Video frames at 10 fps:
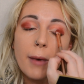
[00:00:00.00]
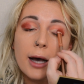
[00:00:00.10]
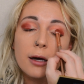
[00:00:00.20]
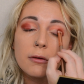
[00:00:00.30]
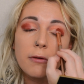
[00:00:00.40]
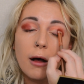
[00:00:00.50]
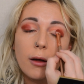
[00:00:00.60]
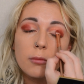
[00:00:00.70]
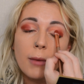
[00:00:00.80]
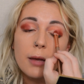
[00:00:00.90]
back on
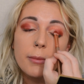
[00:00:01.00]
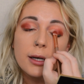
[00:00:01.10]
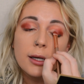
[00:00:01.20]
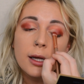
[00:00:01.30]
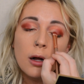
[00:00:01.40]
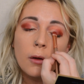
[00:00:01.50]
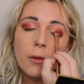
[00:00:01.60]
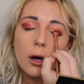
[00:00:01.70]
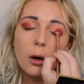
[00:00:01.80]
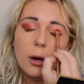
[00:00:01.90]
fallout in my opinion,
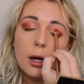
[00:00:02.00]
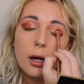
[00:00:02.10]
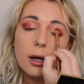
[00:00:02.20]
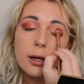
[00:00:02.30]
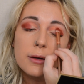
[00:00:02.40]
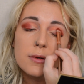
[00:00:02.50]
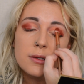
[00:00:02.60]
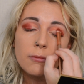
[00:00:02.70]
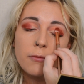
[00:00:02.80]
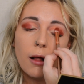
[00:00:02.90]
although
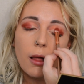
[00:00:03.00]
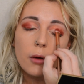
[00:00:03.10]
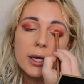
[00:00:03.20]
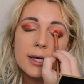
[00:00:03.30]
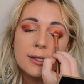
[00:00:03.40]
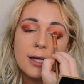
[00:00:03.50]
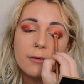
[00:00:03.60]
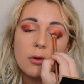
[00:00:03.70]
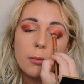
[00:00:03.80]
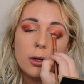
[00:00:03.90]
some fallout is
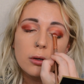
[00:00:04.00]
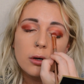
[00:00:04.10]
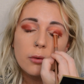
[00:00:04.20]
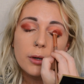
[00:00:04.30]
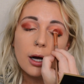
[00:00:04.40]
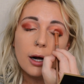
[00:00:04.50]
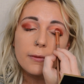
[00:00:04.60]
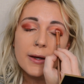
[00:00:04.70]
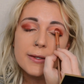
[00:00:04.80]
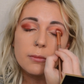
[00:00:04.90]
inevitable
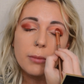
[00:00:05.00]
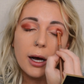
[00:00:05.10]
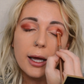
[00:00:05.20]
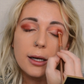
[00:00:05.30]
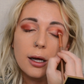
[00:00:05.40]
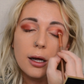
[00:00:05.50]
regardless, but